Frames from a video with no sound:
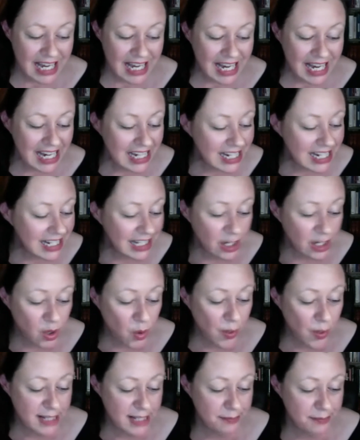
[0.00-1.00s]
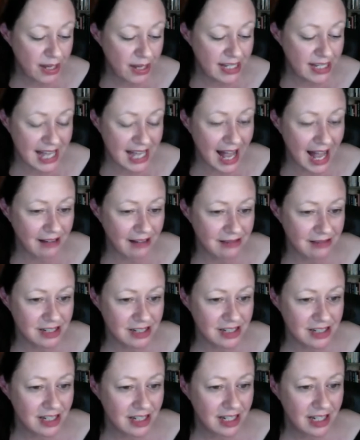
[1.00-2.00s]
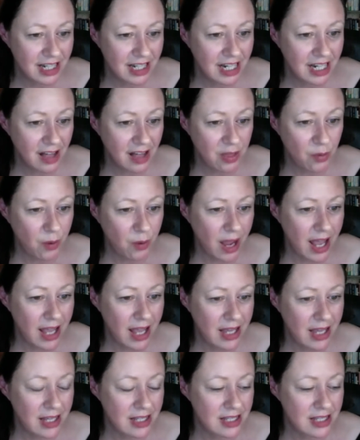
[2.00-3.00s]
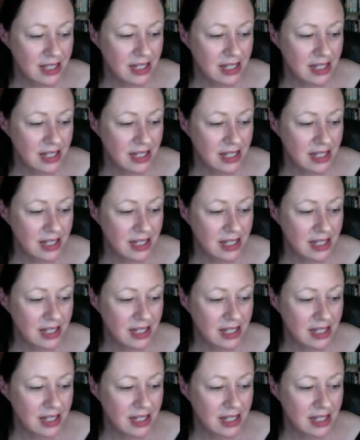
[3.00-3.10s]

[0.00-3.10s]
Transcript: it nearly always breaks out in other ways.